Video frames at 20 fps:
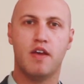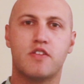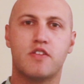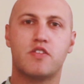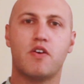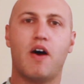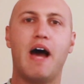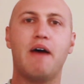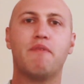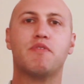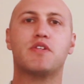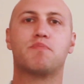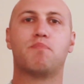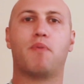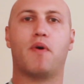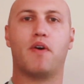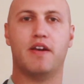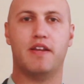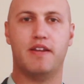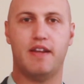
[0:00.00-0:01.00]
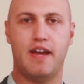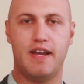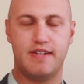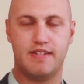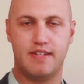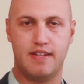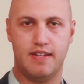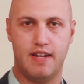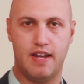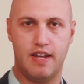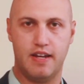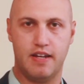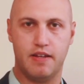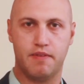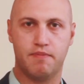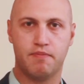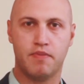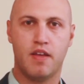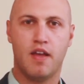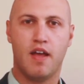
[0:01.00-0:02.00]
So I was born in
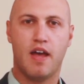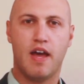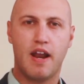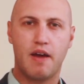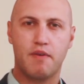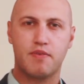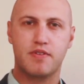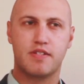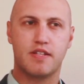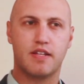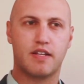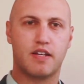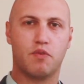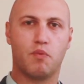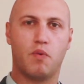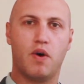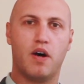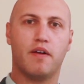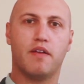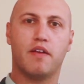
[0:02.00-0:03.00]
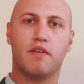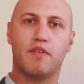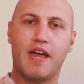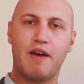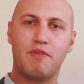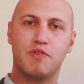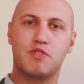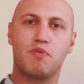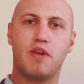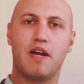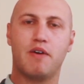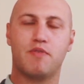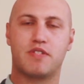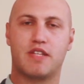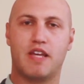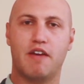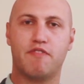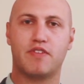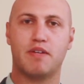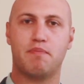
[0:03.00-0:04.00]
1980, and I was thinking, well, that was when I was
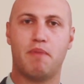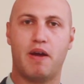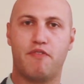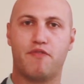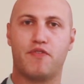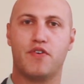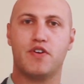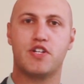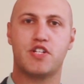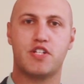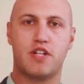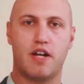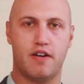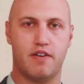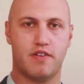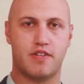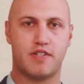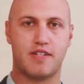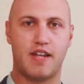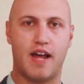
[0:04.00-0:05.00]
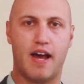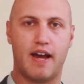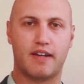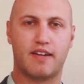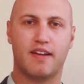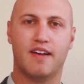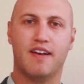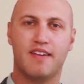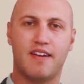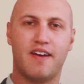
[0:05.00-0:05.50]
gifted my first share of stock.